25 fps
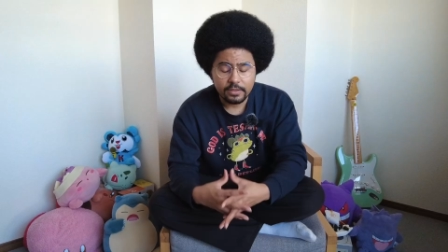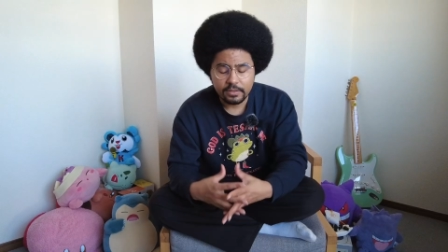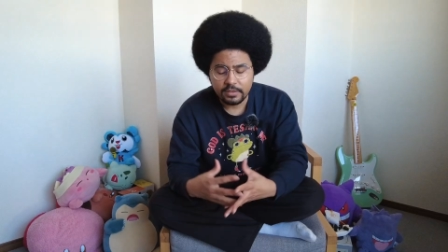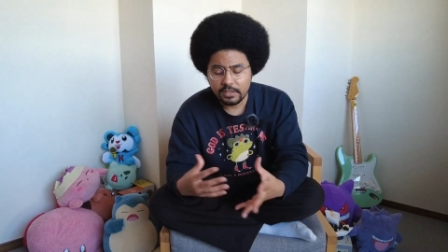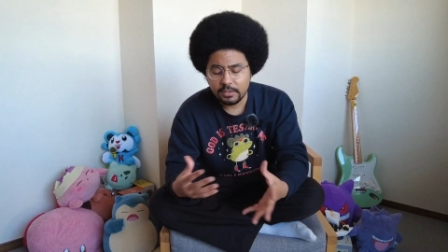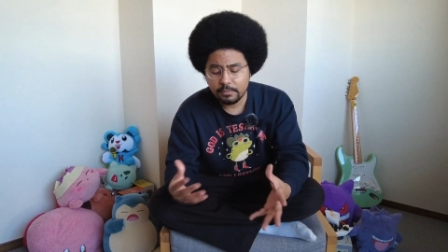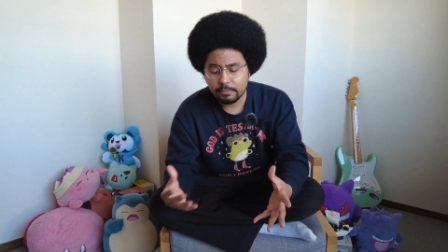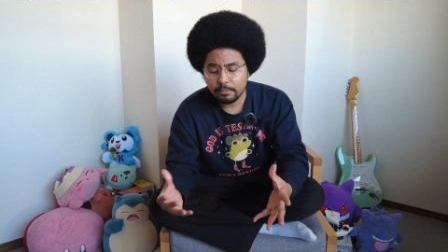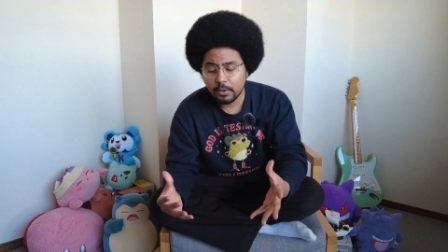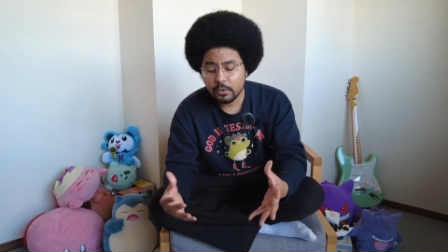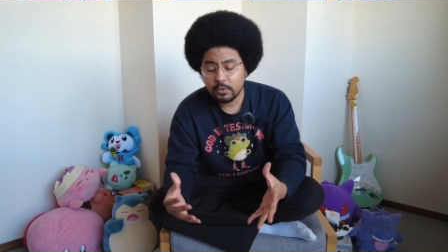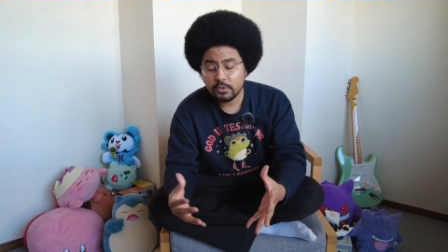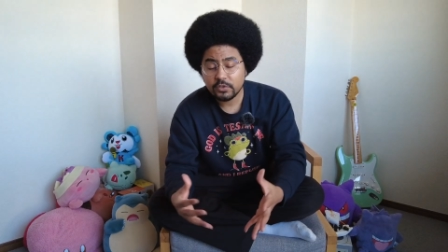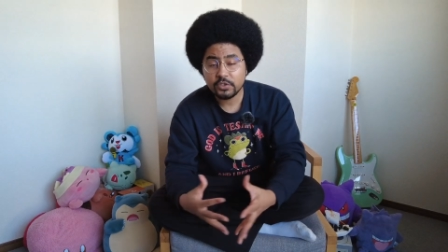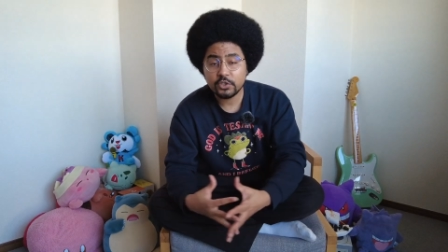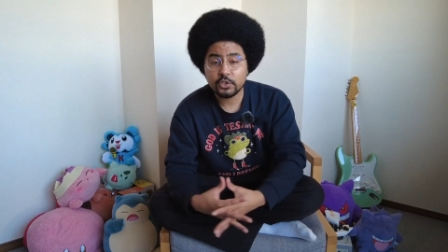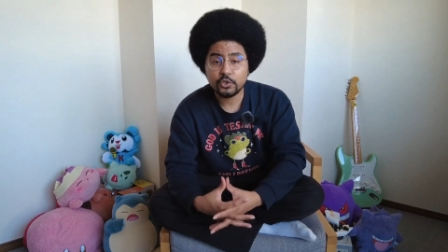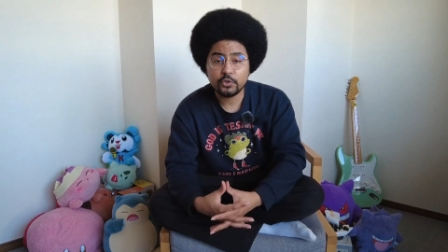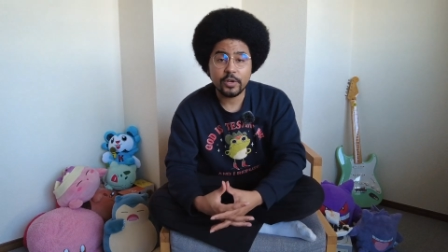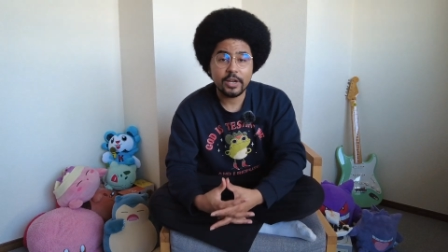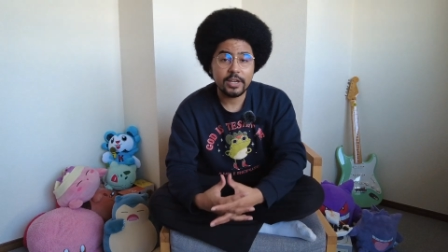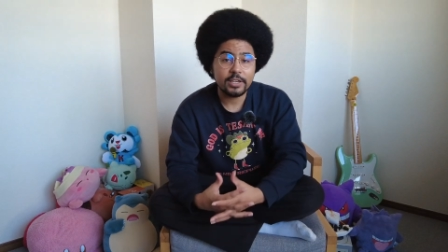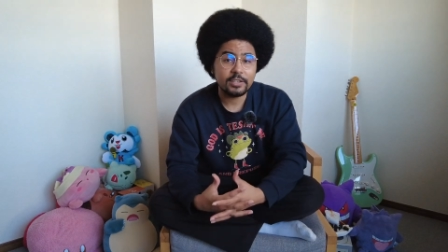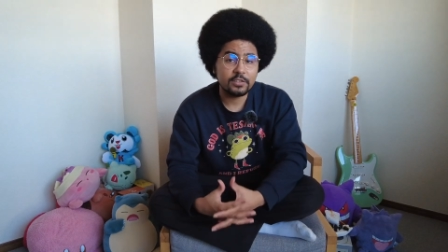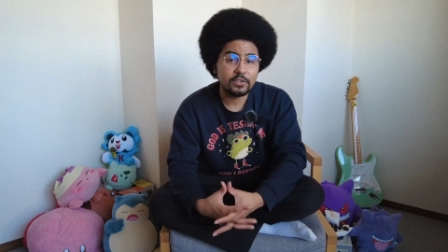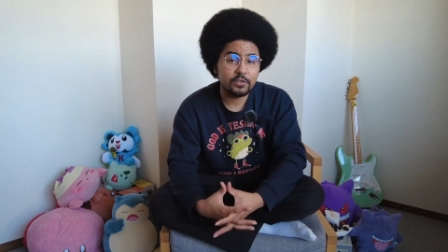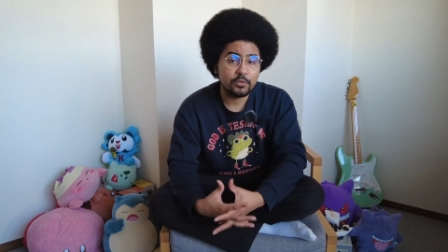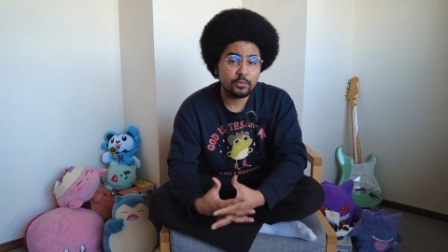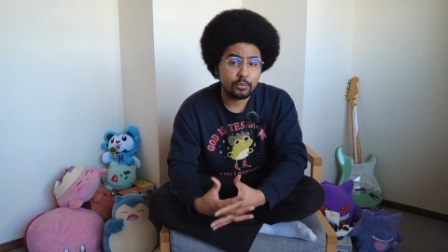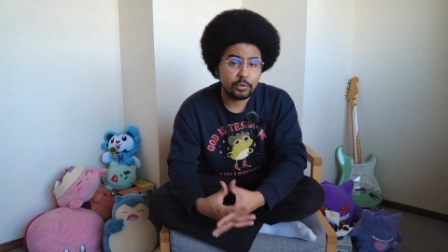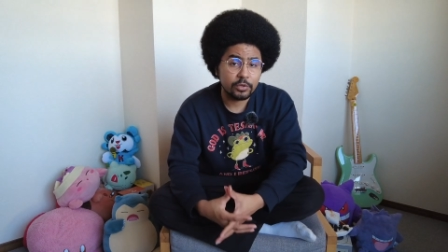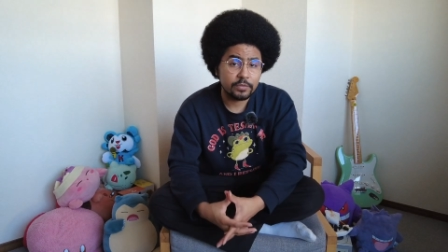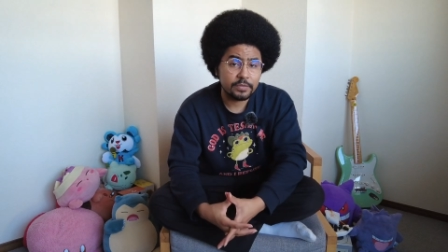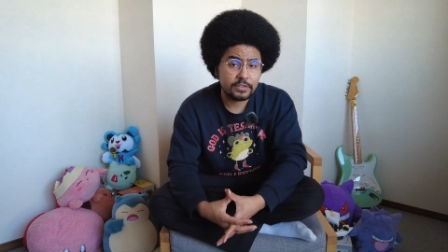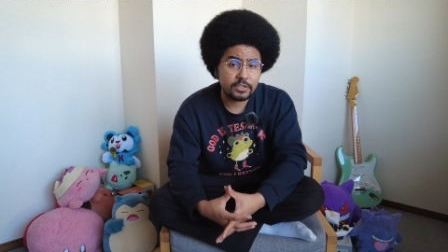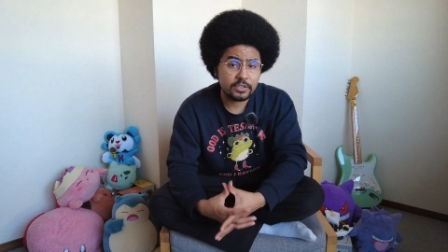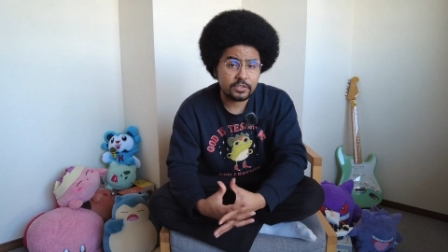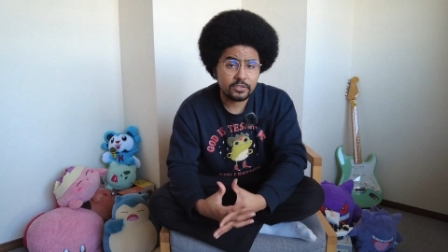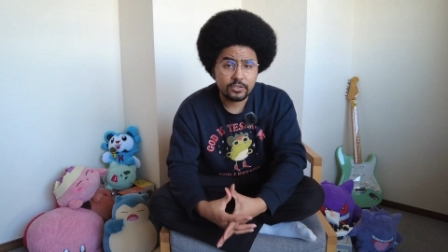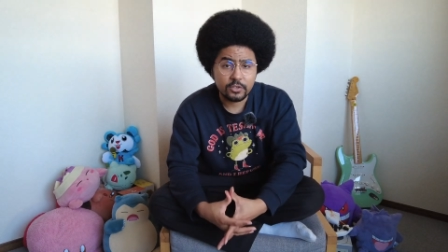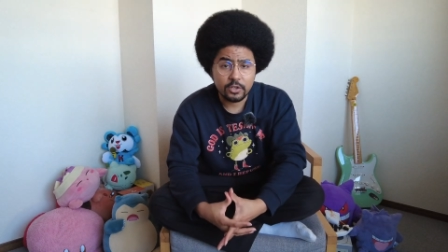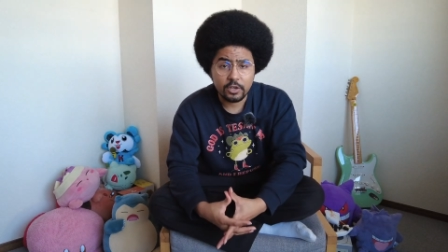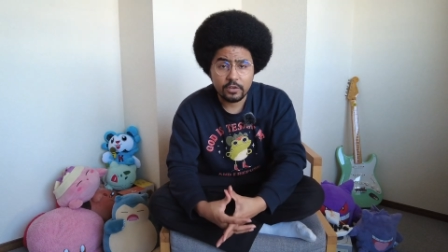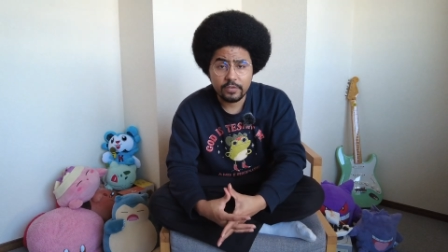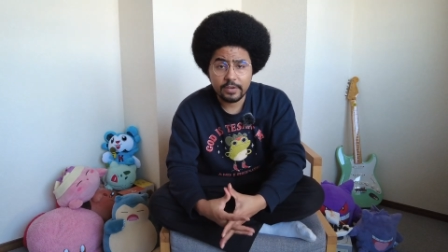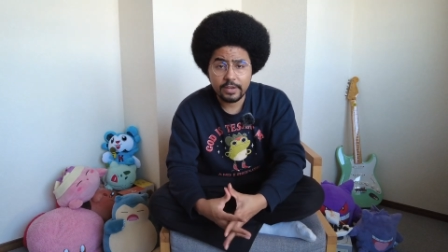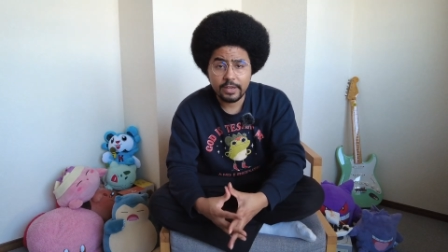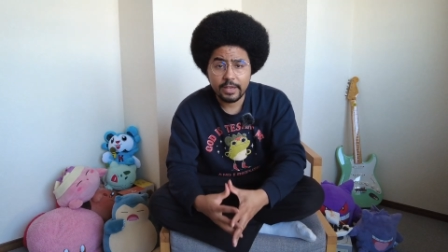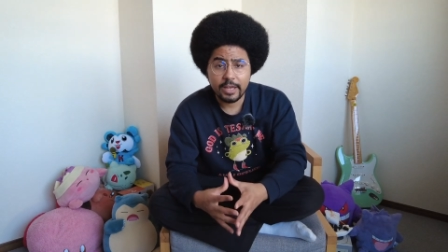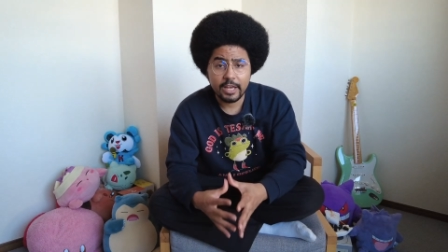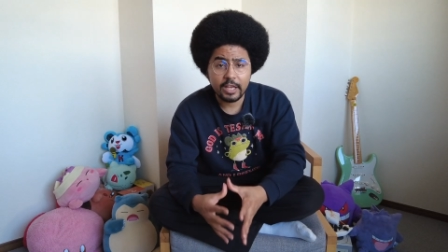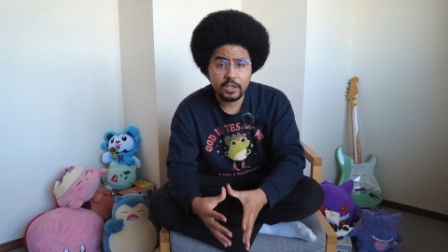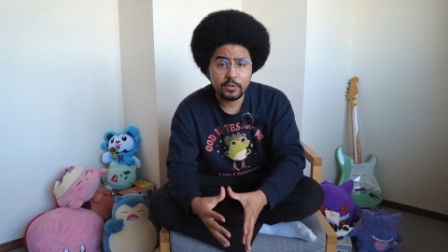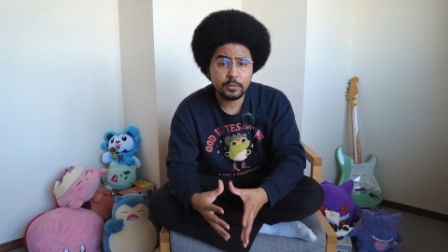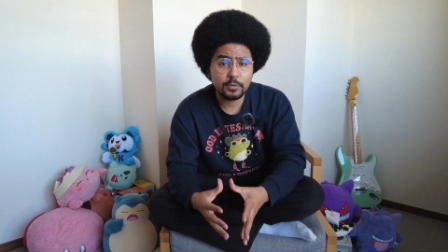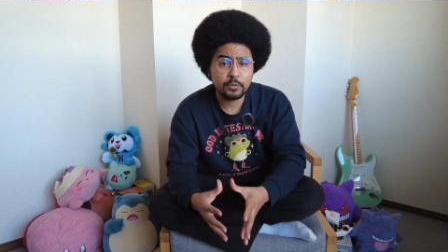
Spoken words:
The most attractive prefecture survey has